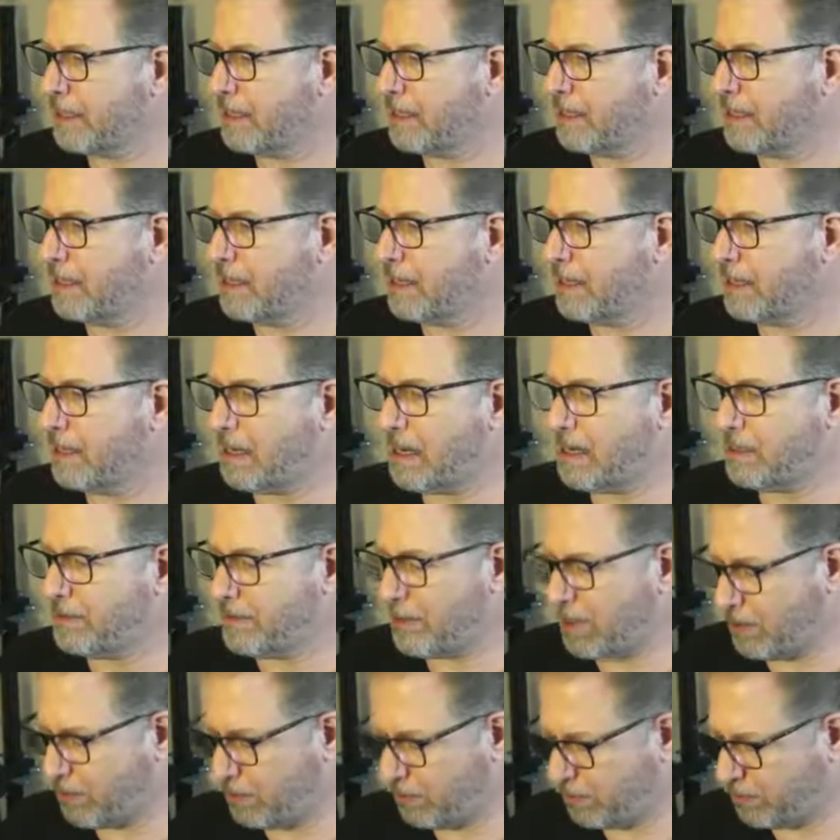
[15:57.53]
I
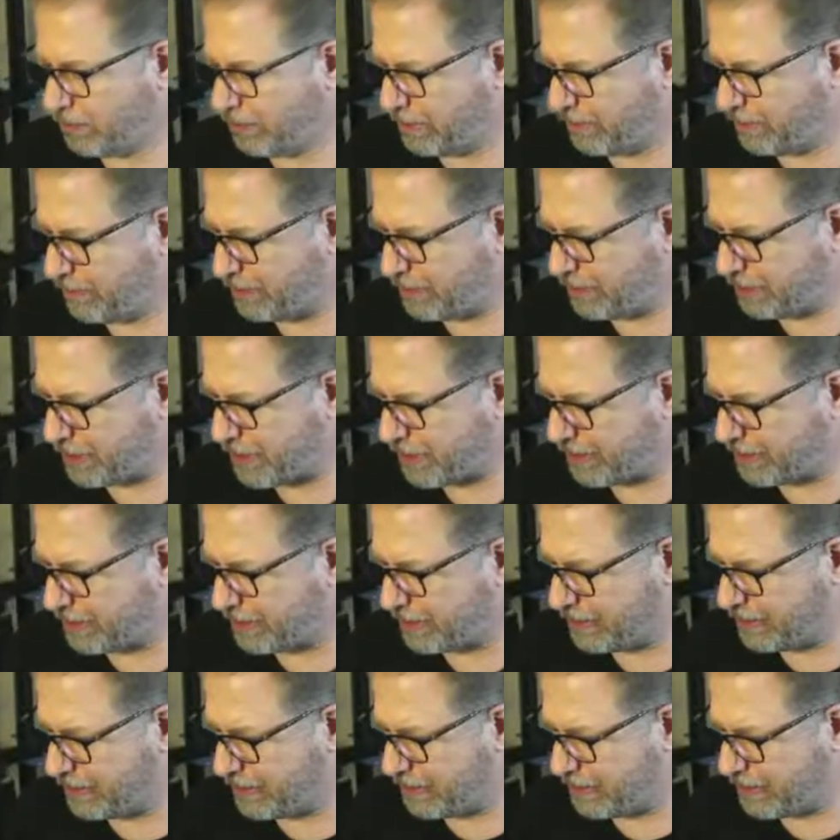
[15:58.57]
really wish I
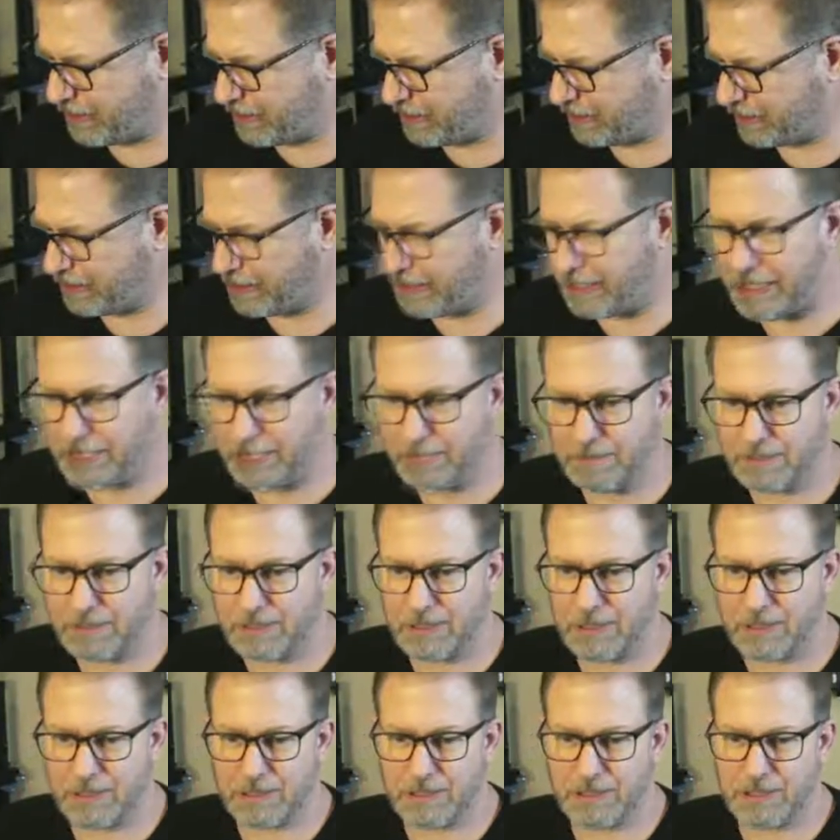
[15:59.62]
could get him
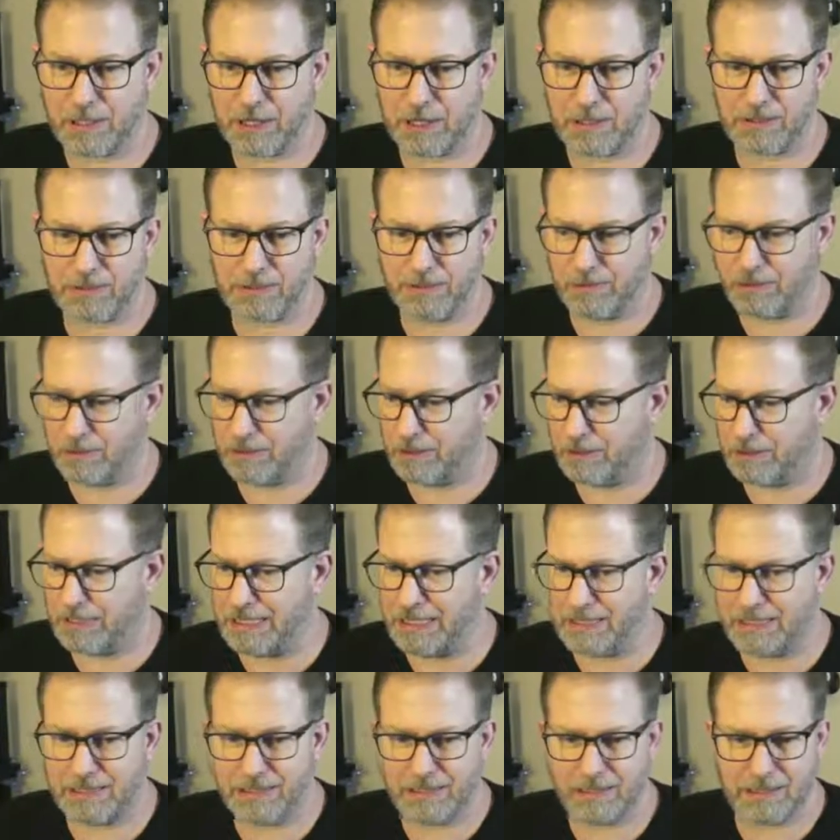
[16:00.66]
to talk through it, at
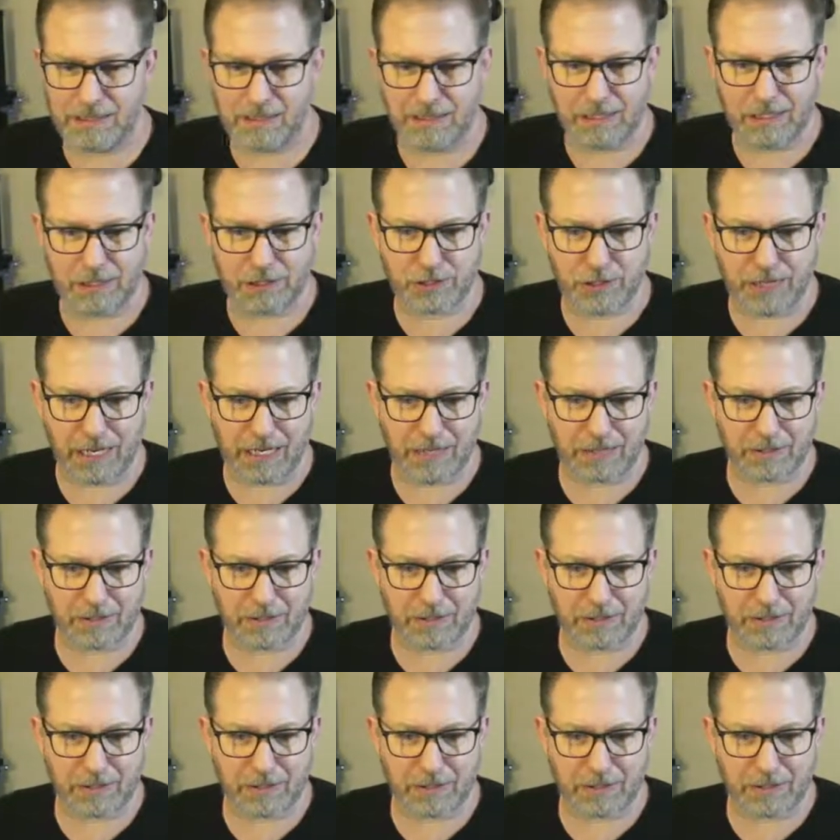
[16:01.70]
least in the chat or